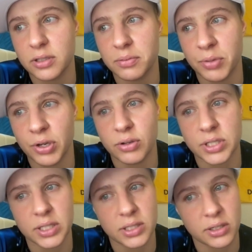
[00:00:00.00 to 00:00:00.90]
it
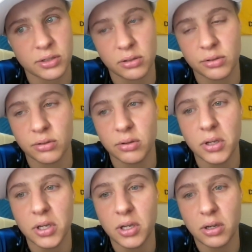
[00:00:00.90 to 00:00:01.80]
because, as I told you,
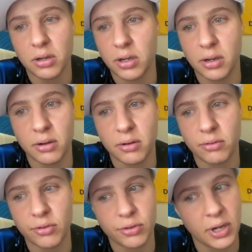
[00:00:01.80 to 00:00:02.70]

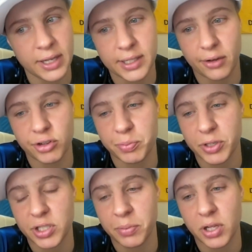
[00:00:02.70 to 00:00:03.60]
I take
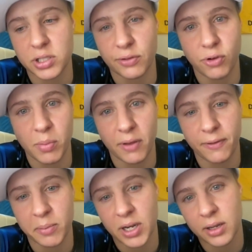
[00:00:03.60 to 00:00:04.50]
responsibility for my
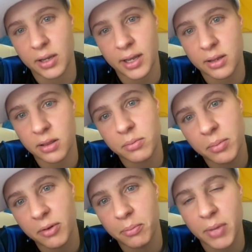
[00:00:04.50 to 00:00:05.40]
family and
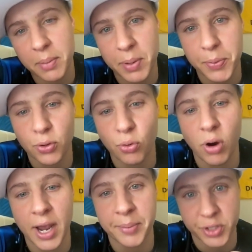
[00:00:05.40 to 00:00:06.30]
my people
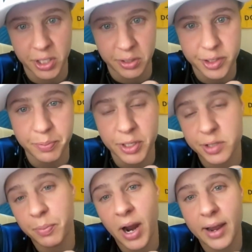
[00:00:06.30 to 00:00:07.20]
who I
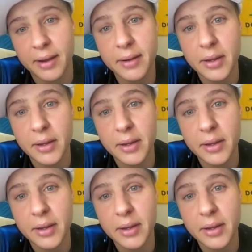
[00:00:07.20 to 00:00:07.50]
inspire.